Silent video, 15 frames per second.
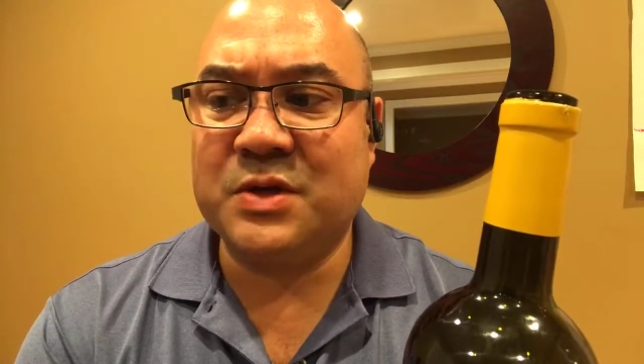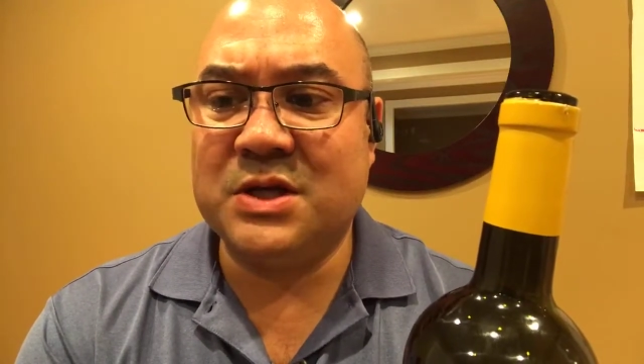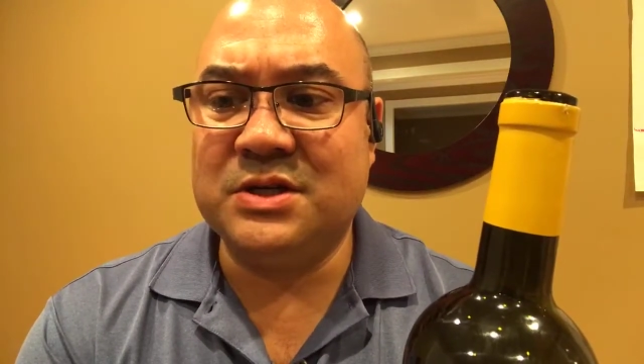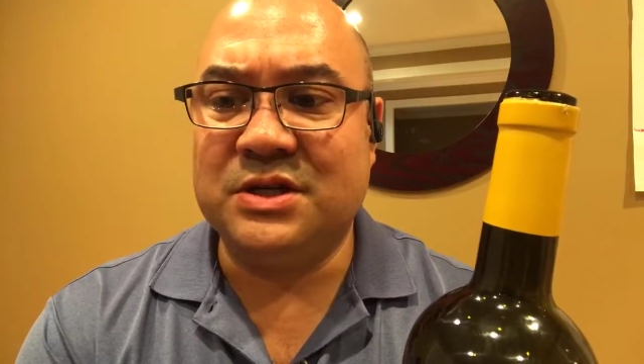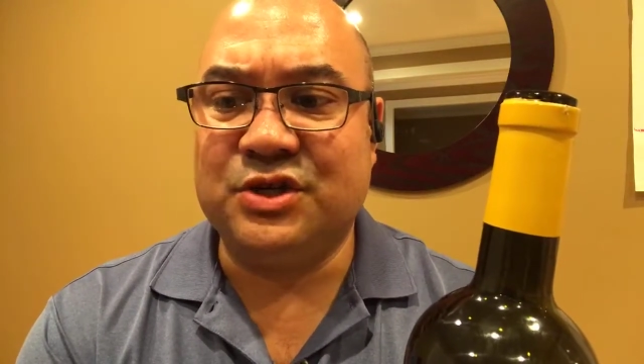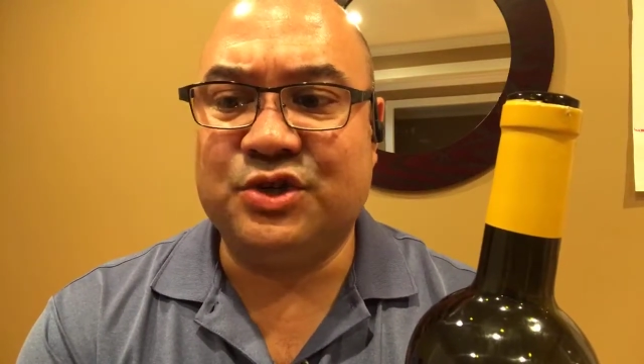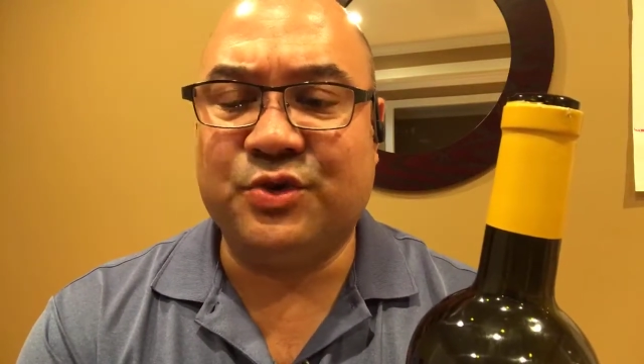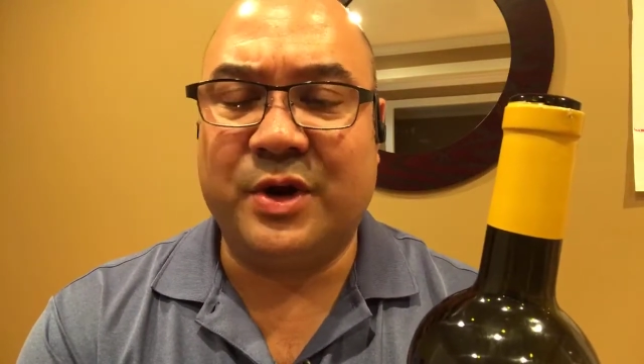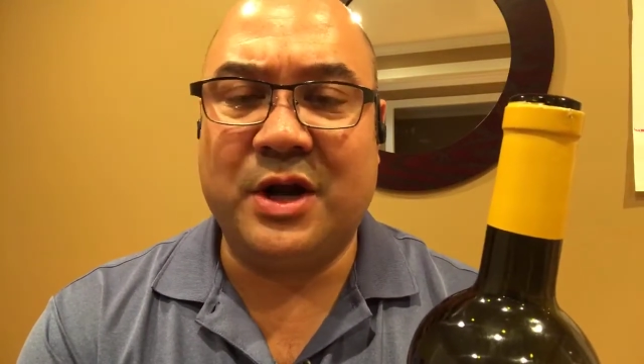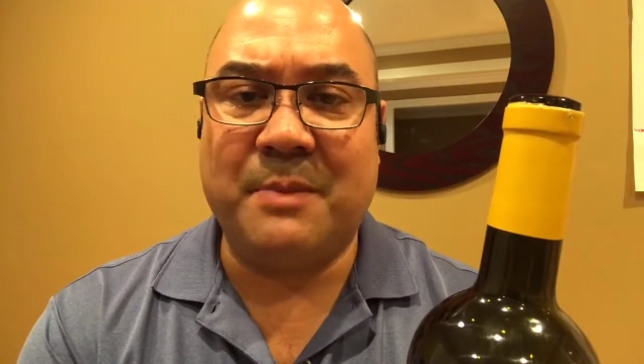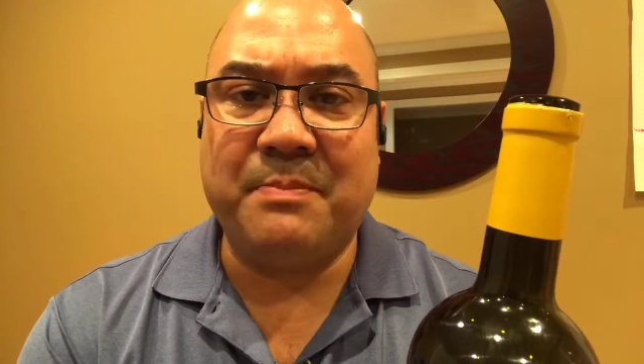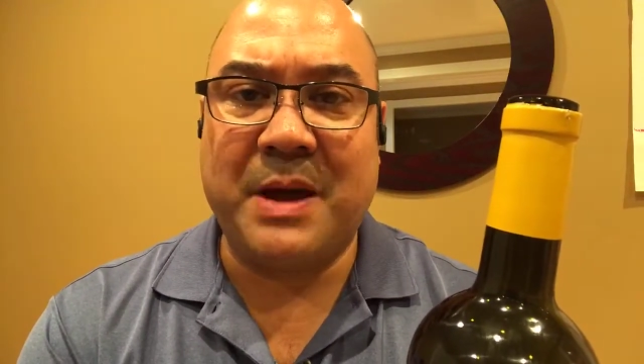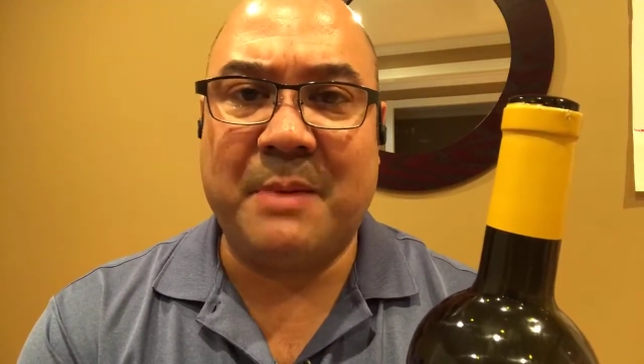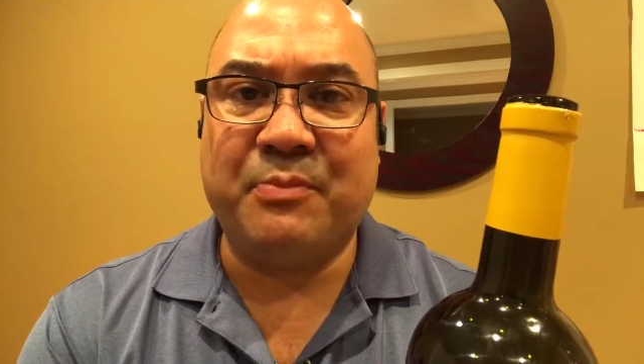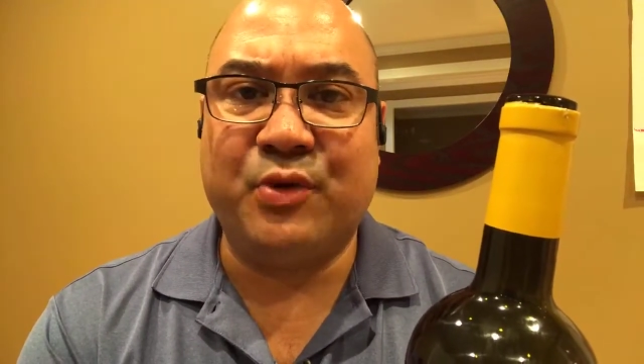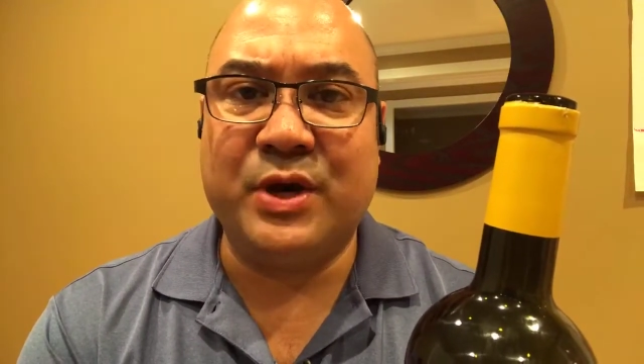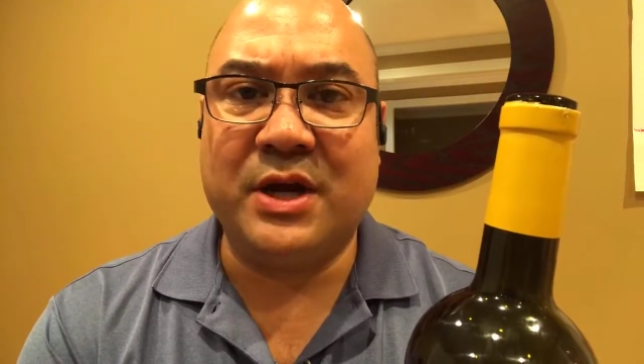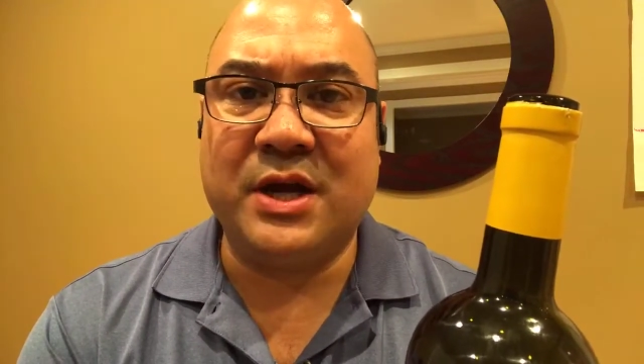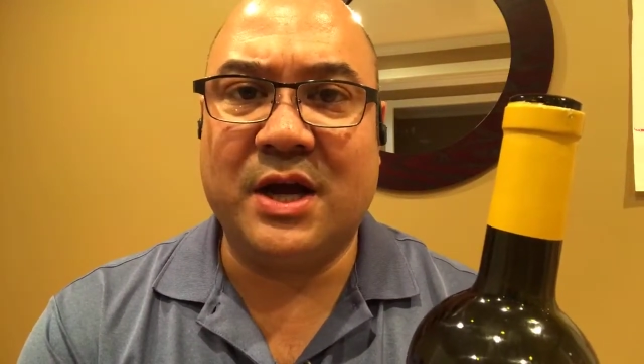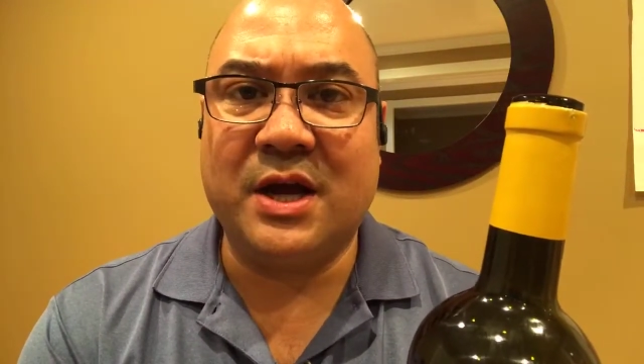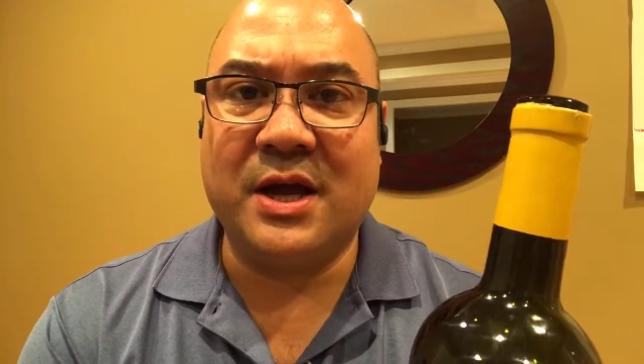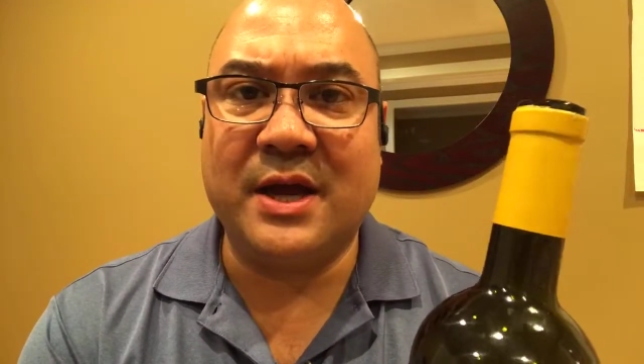just straight up
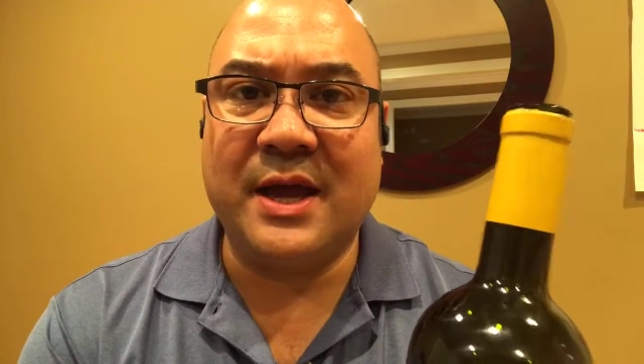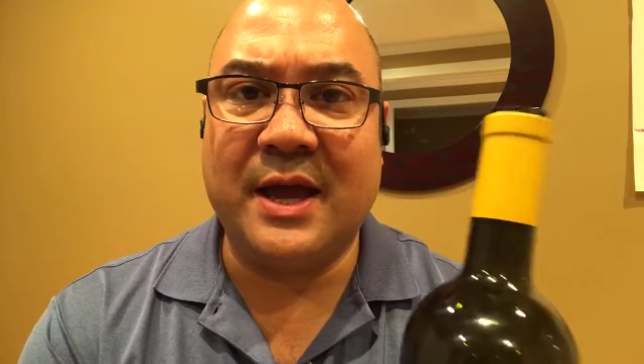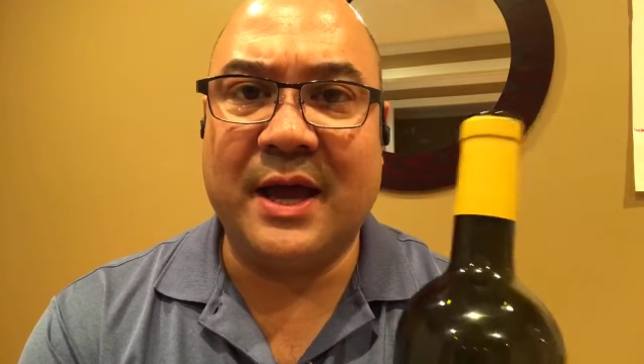paprika